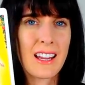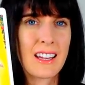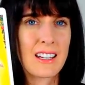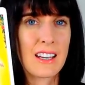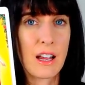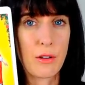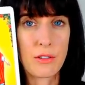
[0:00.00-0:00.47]

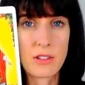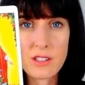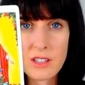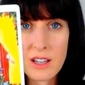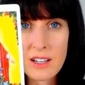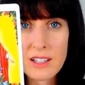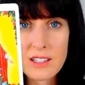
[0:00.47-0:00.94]
and now the
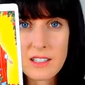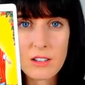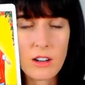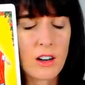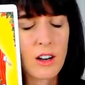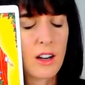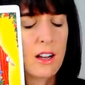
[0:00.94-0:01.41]
Sun is
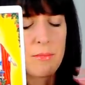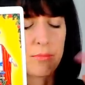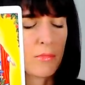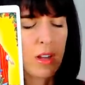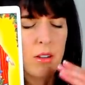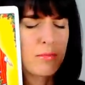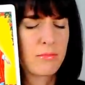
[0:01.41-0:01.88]
in, or um,